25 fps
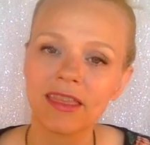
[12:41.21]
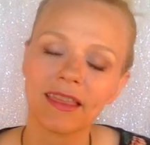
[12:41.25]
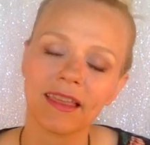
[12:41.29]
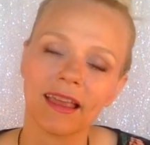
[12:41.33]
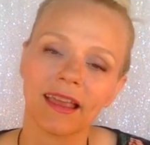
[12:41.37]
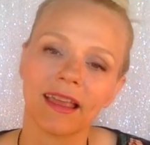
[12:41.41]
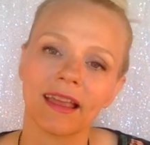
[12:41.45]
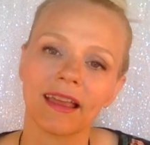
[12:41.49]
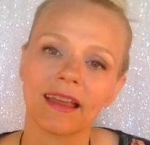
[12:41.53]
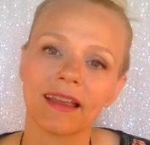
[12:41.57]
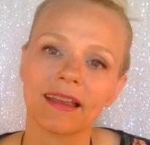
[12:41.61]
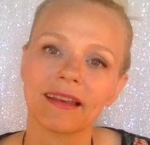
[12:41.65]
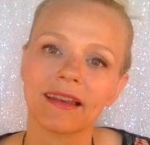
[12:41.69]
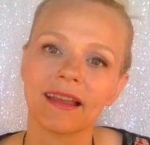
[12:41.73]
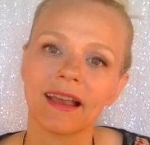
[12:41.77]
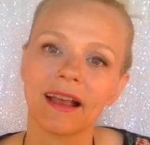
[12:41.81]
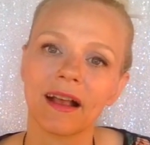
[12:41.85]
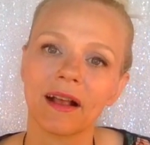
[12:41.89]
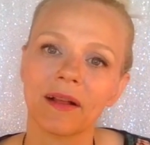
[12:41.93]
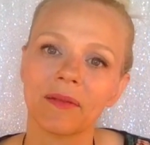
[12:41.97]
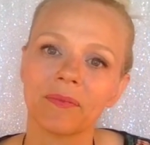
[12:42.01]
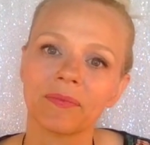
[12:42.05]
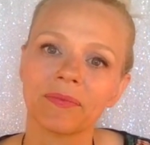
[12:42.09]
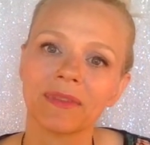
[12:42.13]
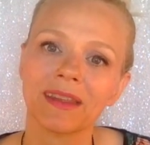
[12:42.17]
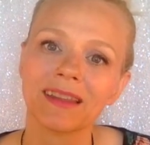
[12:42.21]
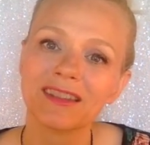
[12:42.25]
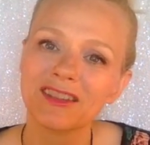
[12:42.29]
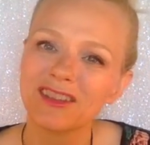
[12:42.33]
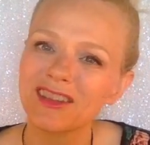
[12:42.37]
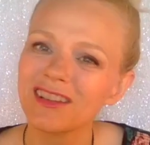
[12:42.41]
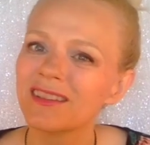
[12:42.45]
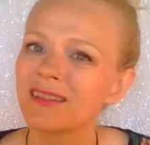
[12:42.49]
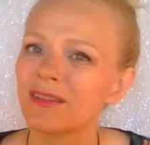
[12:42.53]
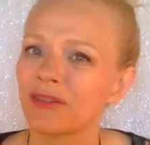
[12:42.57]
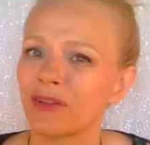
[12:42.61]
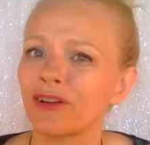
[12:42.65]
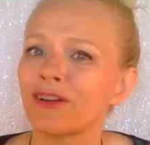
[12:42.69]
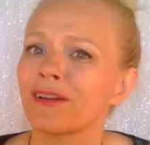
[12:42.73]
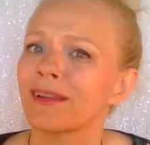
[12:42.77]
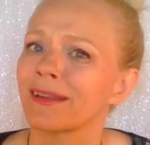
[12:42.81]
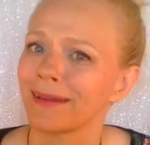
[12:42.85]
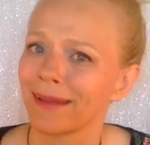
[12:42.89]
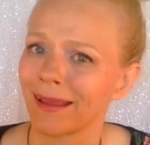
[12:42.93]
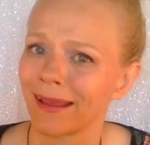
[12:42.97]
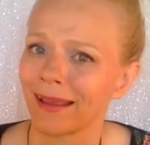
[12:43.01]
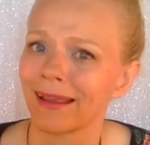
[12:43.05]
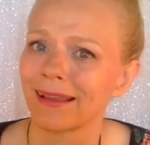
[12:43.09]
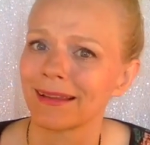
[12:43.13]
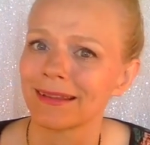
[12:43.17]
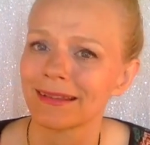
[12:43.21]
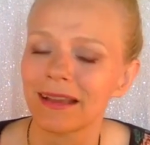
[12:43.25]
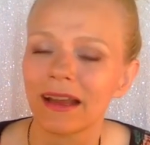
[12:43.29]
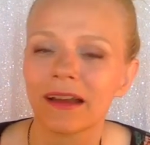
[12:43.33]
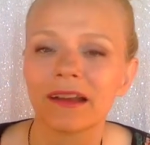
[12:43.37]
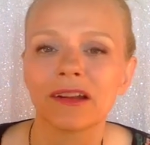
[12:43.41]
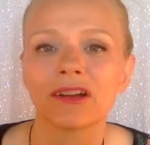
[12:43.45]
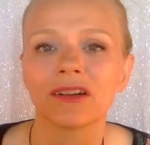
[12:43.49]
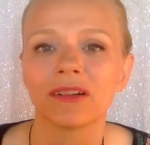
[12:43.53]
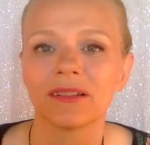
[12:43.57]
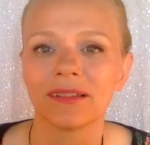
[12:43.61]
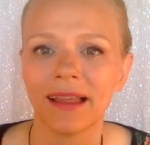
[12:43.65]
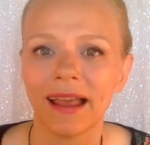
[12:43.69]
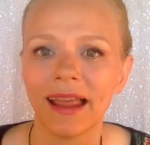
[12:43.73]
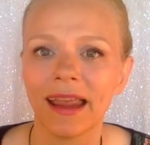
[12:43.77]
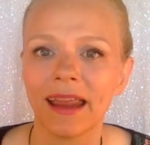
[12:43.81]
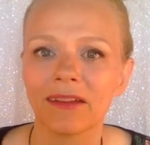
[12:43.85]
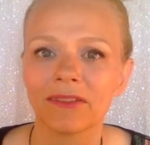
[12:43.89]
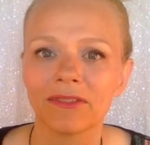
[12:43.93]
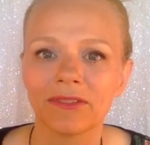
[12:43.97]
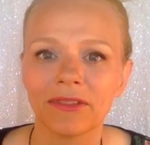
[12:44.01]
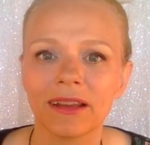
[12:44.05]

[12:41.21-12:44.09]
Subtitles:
And it's just 30 days out of your life.